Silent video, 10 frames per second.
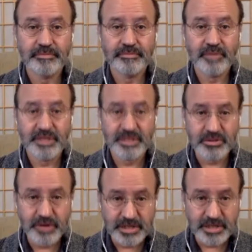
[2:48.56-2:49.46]
This is
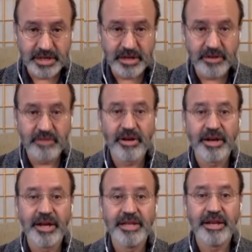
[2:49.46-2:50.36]
transcendental
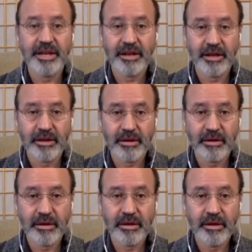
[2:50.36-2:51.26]
divine identity.
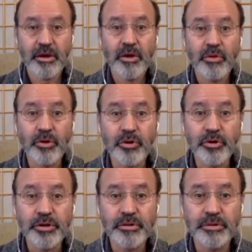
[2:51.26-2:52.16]
The
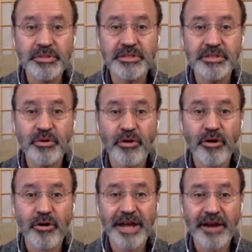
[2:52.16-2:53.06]
good news is you
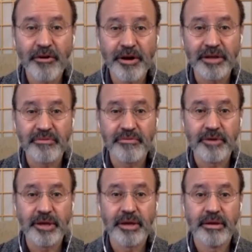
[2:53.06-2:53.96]
are inherently free,
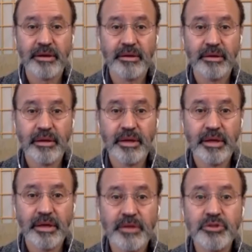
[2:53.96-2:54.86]

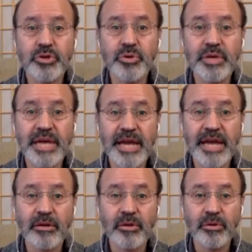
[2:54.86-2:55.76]
so you
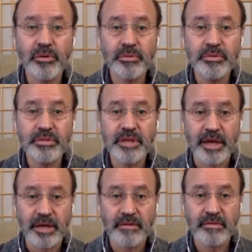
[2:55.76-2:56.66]
can't lose it.